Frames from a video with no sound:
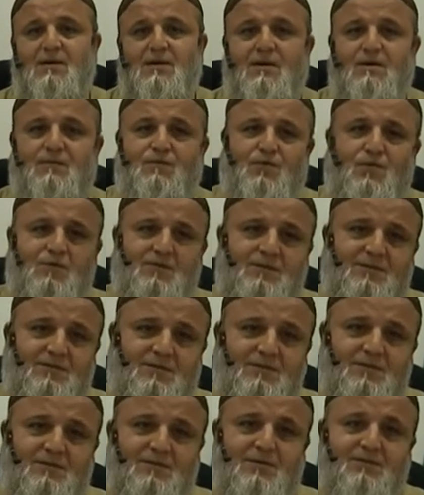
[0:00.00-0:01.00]
Of
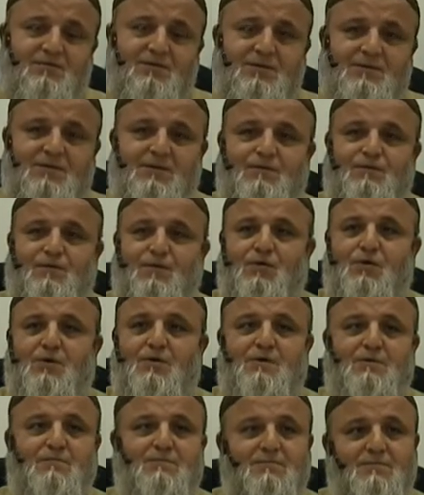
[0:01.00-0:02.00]
course, the reason
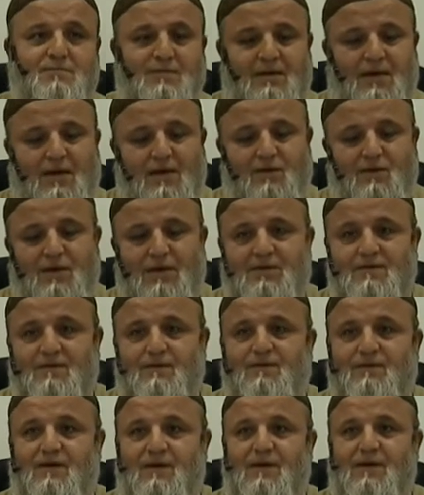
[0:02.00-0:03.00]
for
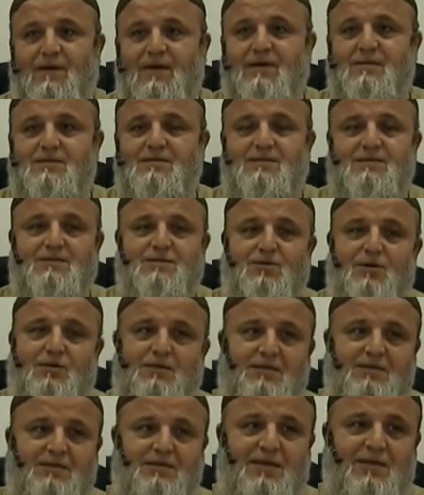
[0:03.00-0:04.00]
elongating fingernails is
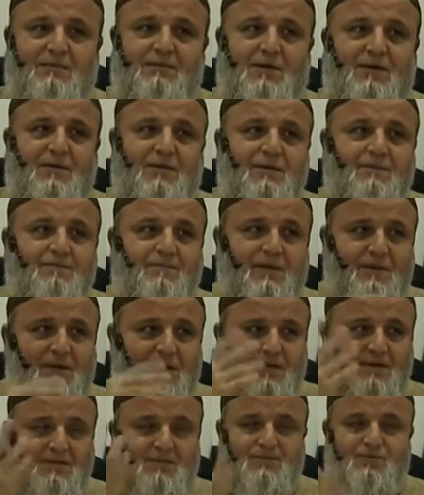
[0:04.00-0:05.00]
not Islamic.
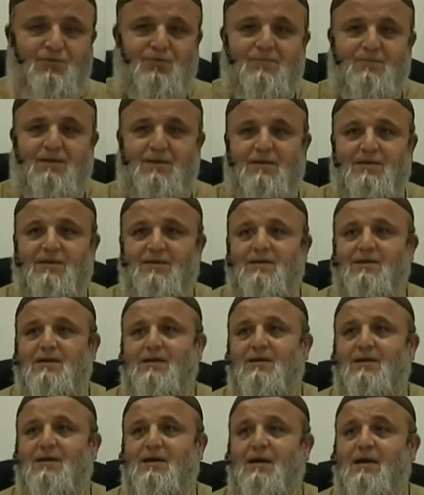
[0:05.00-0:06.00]
It's to be
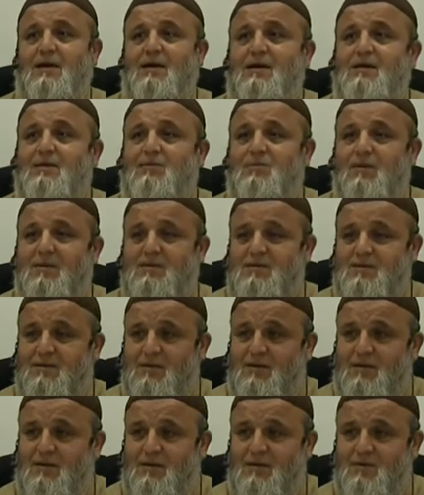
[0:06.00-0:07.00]
like what
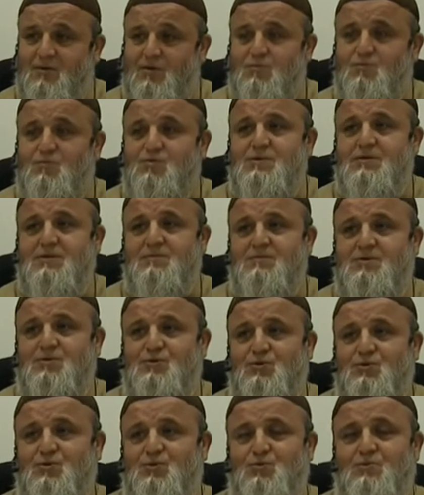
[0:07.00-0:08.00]
the non-Muslims
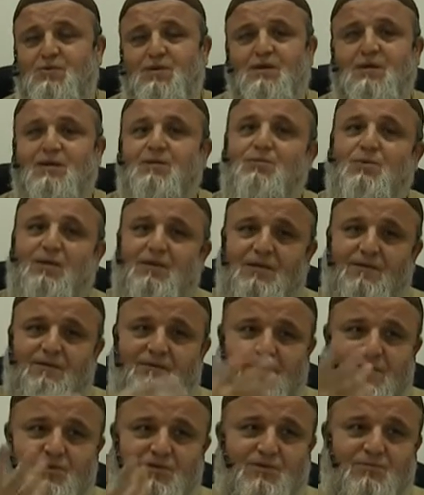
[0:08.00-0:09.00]
do, what the
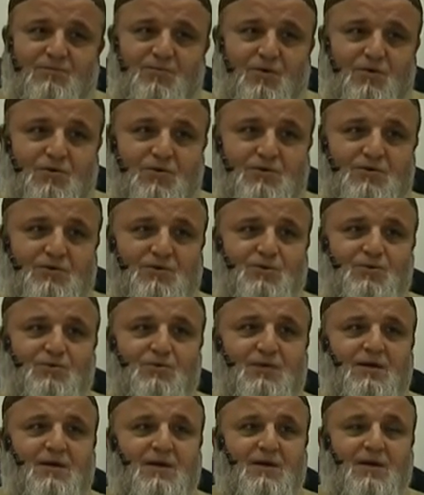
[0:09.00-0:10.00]
fashion models
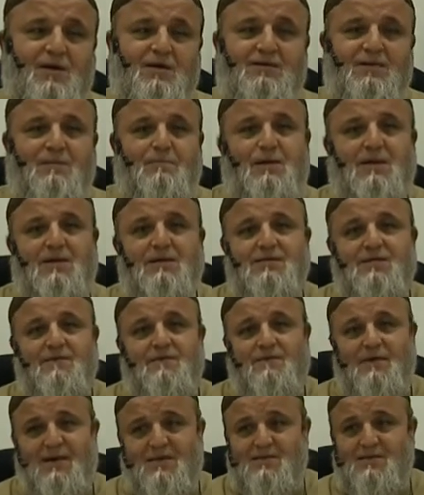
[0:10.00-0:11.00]
do. It's a passing
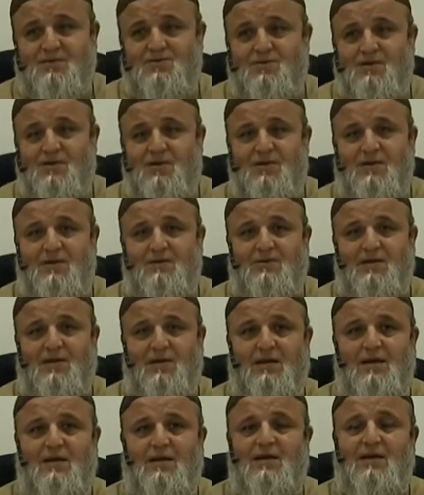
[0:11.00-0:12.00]
phase, inshallah
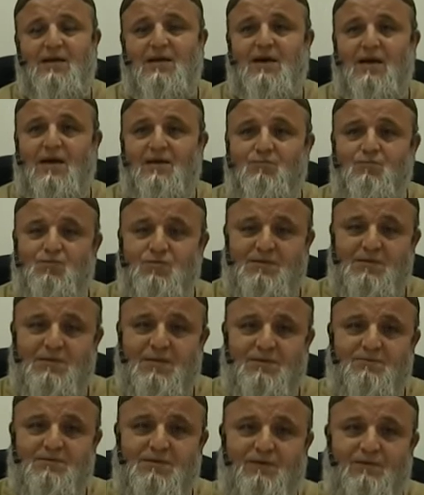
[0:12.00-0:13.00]
ta'ala. A
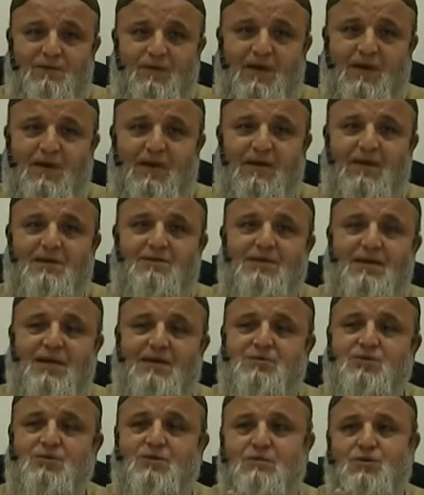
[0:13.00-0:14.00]
Muslim's fingernails
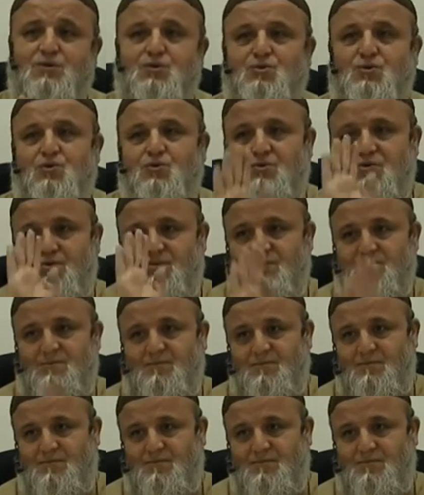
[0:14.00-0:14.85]
has to be short.